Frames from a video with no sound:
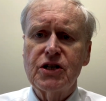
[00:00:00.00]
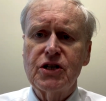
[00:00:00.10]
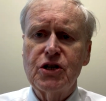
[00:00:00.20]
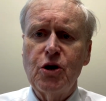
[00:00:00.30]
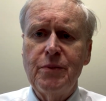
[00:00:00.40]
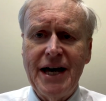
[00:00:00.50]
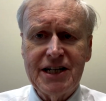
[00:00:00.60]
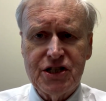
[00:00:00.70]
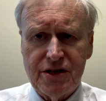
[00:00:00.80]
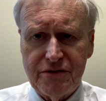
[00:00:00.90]
go back
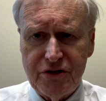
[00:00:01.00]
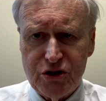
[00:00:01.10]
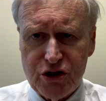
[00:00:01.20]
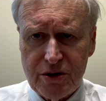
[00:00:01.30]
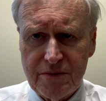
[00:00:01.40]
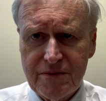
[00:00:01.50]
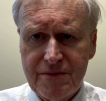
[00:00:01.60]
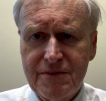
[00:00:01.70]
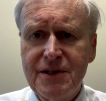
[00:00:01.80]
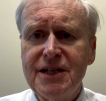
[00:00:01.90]
to the future.
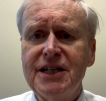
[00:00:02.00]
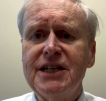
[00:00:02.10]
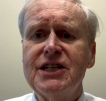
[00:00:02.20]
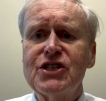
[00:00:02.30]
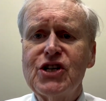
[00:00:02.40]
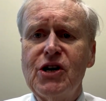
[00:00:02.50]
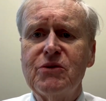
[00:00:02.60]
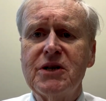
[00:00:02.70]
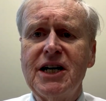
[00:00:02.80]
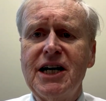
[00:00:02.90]

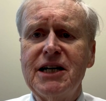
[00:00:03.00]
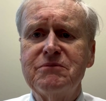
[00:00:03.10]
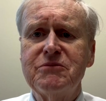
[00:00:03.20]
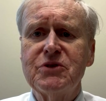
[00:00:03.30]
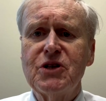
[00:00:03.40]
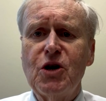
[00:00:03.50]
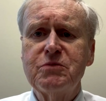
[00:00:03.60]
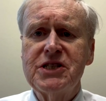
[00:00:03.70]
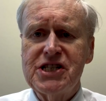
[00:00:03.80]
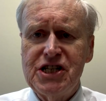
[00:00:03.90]
So hope
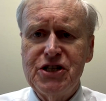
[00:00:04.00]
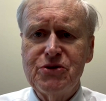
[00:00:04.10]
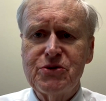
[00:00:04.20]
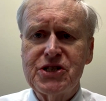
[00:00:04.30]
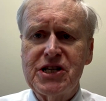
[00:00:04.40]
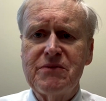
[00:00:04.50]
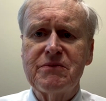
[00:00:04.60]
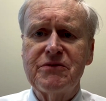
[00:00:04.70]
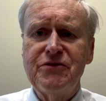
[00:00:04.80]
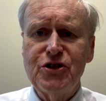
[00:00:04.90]
to see you in
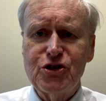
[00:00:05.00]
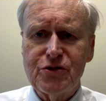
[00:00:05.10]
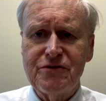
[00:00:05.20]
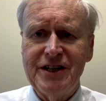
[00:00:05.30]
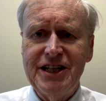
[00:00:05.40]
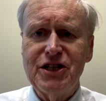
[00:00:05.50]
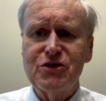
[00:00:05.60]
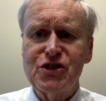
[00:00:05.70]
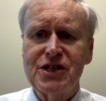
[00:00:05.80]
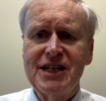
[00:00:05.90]
some future
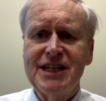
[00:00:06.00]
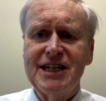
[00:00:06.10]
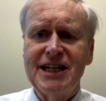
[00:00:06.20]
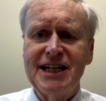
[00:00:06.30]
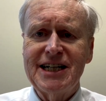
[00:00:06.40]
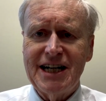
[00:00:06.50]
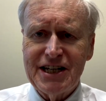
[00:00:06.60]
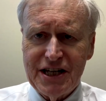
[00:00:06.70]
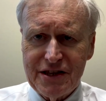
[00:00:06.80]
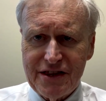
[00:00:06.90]
videos.
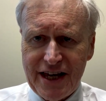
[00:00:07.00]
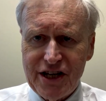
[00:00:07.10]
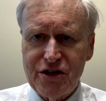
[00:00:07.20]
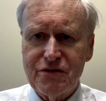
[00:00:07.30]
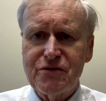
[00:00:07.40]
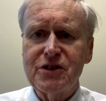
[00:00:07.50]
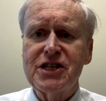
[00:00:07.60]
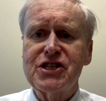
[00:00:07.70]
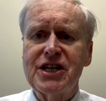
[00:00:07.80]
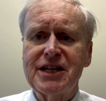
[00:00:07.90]
Again, thank you for
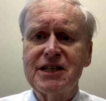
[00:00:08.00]
listening.